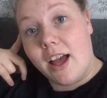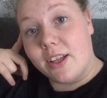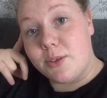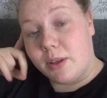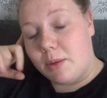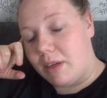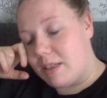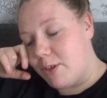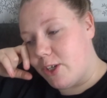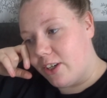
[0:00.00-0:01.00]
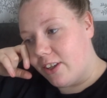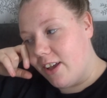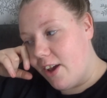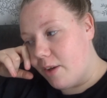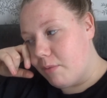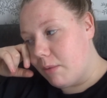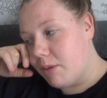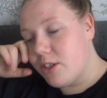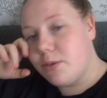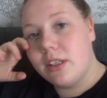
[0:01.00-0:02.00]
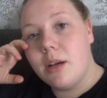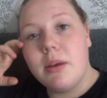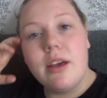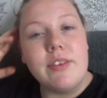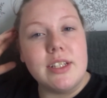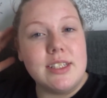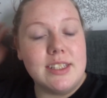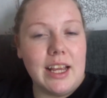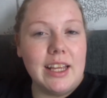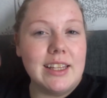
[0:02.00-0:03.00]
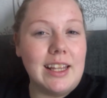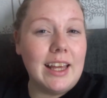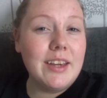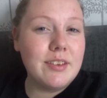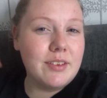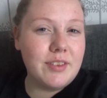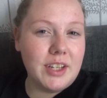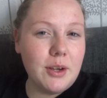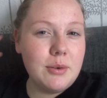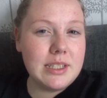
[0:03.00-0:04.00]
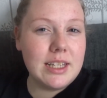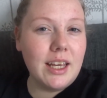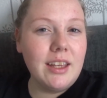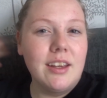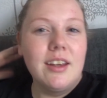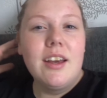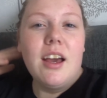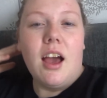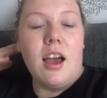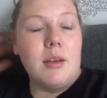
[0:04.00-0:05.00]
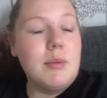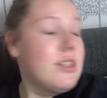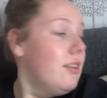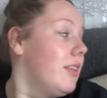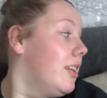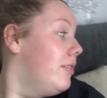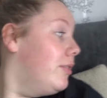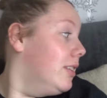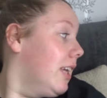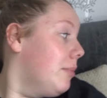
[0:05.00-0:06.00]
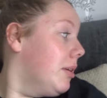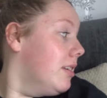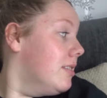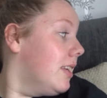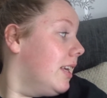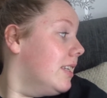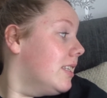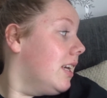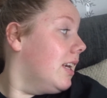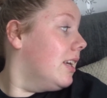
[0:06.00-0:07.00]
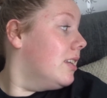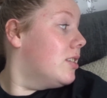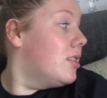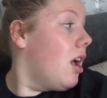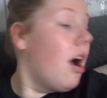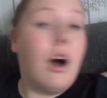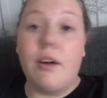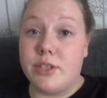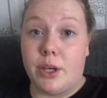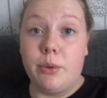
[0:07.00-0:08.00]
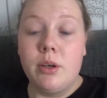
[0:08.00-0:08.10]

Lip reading: and welcome back to my channel. I'm going to do a little bit of a day in the life video today. It's not really a full day because it is 2:30